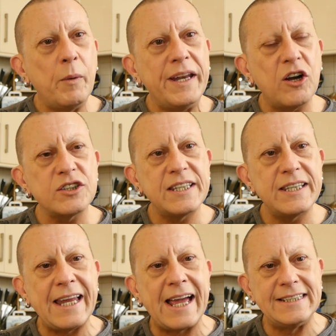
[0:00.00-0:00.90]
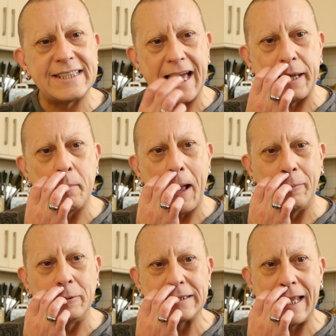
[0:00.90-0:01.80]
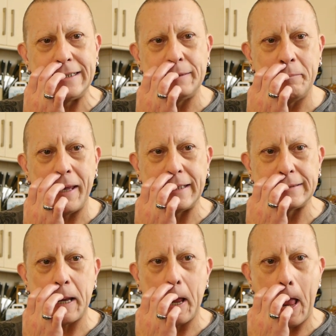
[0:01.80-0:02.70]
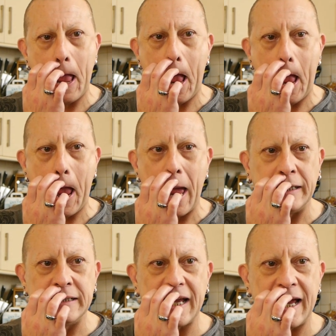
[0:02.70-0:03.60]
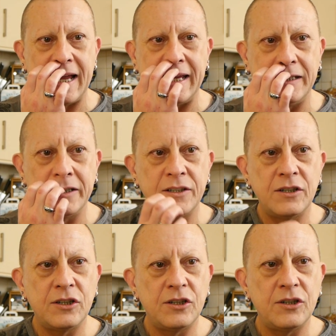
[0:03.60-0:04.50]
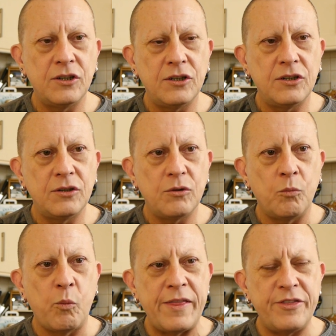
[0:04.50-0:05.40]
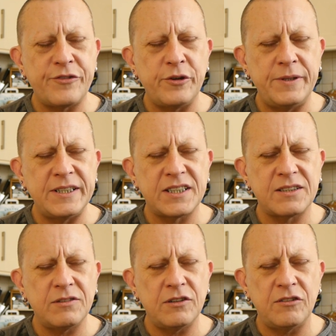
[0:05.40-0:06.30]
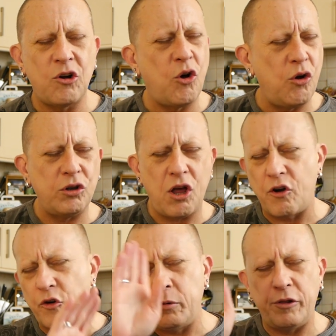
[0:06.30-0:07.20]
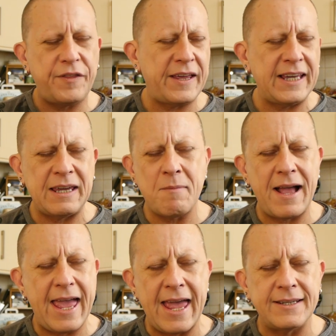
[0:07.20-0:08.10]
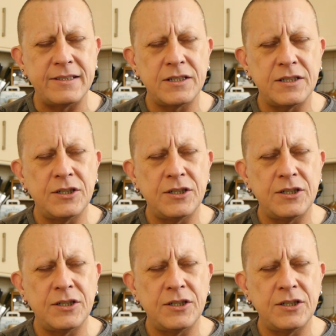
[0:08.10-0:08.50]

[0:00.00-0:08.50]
When it got to the night time, I was laid in bed and I went through this whole horrible thing in my head